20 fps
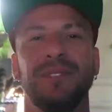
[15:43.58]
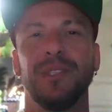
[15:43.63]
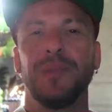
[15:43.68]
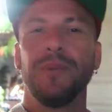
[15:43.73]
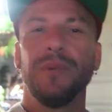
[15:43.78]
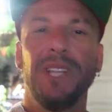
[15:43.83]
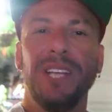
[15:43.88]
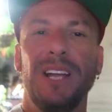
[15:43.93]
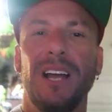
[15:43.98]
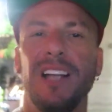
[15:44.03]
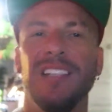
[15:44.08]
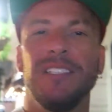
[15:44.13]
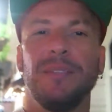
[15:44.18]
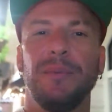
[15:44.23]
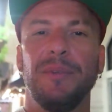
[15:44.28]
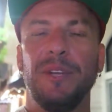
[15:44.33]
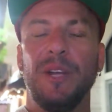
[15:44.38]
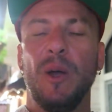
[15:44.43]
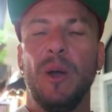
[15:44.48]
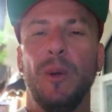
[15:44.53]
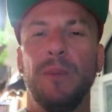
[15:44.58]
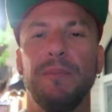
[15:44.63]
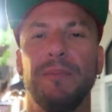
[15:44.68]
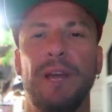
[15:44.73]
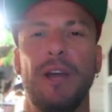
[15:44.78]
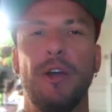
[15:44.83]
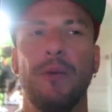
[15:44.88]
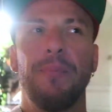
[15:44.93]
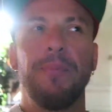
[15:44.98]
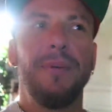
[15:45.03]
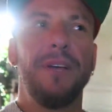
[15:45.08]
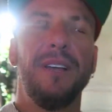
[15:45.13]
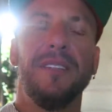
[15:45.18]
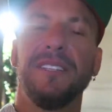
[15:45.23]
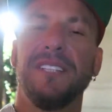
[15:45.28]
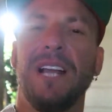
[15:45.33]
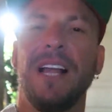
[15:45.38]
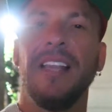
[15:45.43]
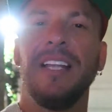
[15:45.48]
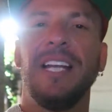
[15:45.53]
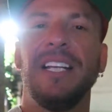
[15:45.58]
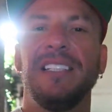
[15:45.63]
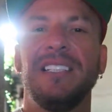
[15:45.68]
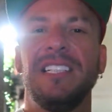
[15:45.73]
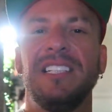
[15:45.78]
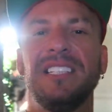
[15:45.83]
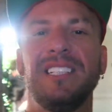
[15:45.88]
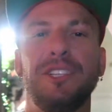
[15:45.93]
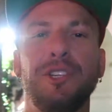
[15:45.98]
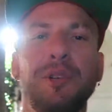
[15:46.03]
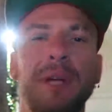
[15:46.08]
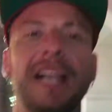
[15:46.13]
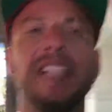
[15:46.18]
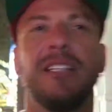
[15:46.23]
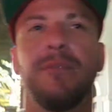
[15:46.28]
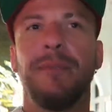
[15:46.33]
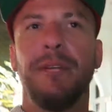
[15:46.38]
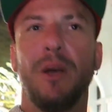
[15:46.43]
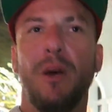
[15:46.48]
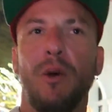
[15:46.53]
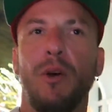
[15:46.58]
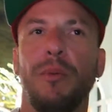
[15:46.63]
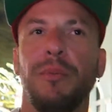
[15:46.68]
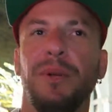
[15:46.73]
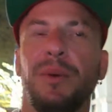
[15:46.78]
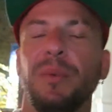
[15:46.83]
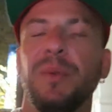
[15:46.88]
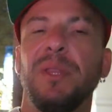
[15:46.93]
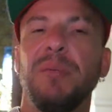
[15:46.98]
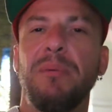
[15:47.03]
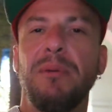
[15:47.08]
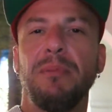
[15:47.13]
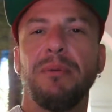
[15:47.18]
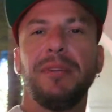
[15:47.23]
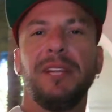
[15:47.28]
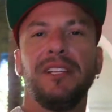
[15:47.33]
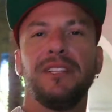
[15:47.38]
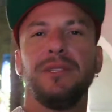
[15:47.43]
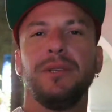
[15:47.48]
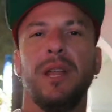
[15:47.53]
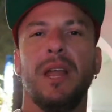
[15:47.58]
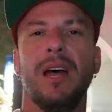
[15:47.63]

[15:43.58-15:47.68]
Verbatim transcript: It's really awesome to be home. I hope uh, this holiday season you got to be home and with the people that you